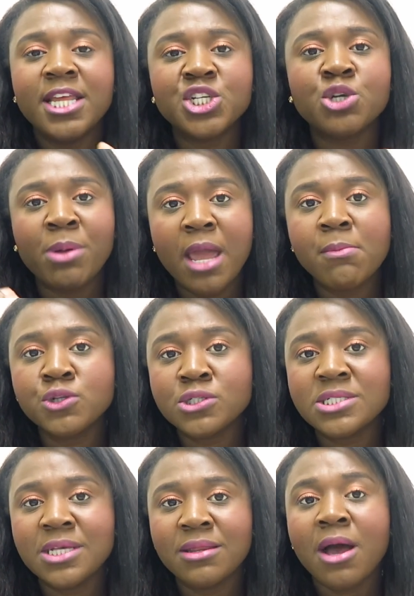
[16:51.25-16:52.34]
they should be able to
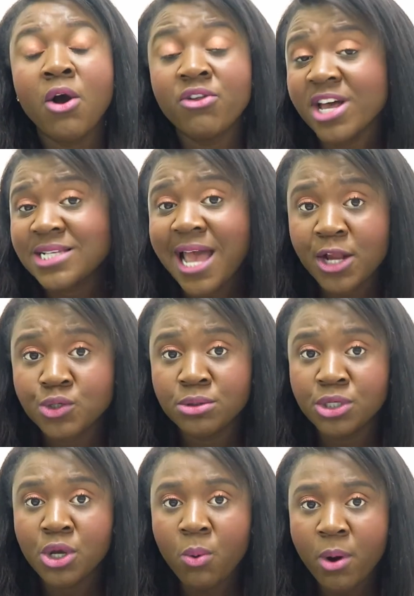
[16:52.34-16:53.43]
see that, oh, that's
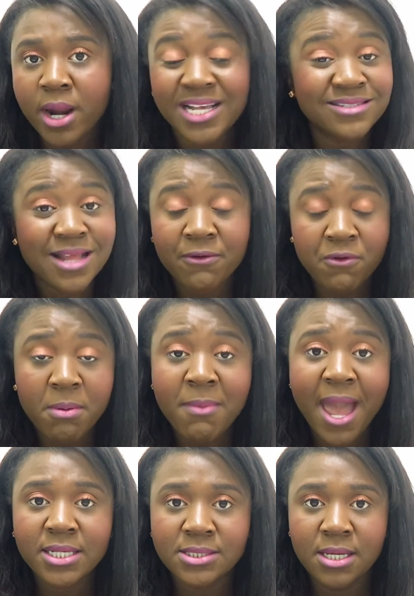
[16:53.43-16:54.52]
actually your work. It's not from a
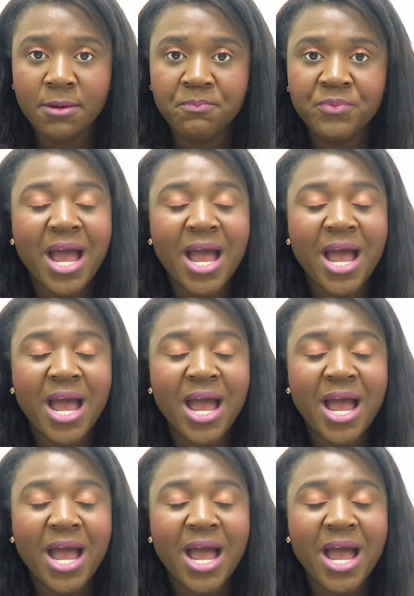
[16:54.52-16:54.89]
magazine.